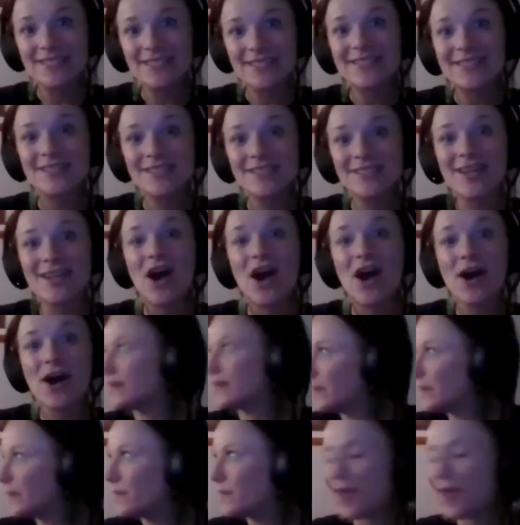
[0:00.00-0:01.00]
in such an
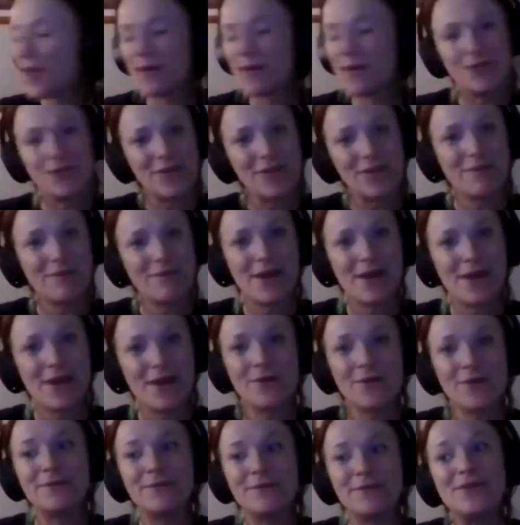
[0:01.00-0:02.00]
ugly way within my
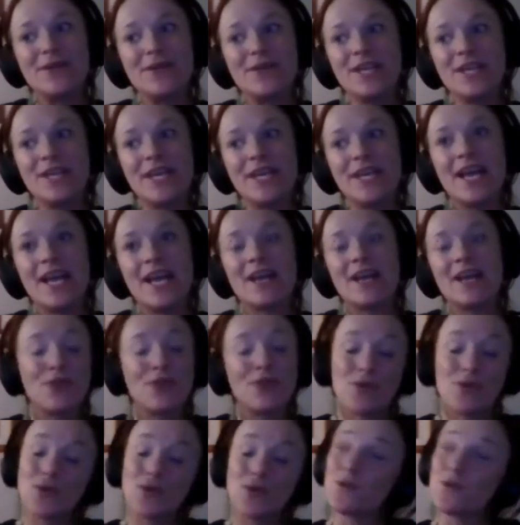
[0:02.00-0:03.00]
own community
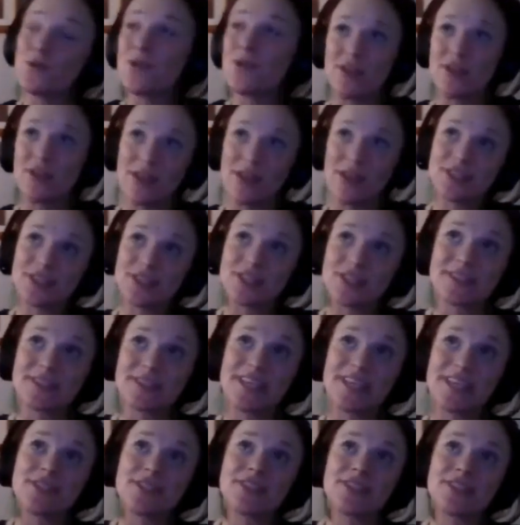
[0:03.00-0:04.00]
through their
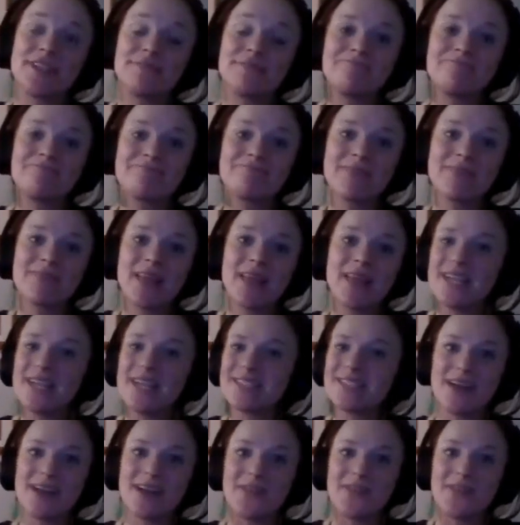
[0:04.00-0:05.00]
legislation.
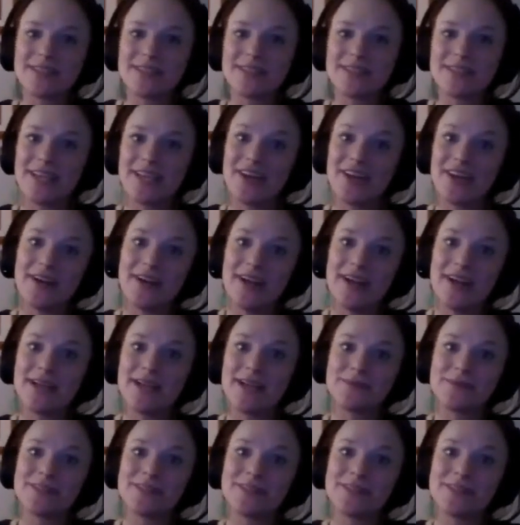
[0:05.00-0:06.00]
It's not that scary.
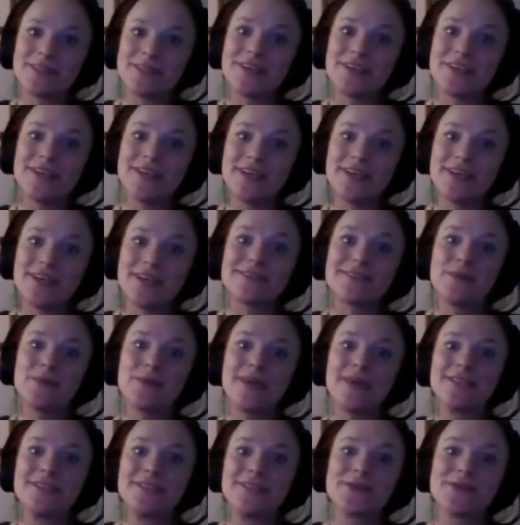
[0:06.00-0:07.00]
And I'm still here. So
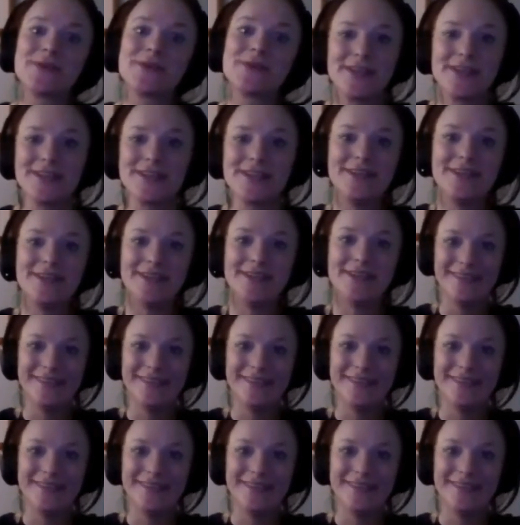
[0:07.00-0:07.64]
we can do it.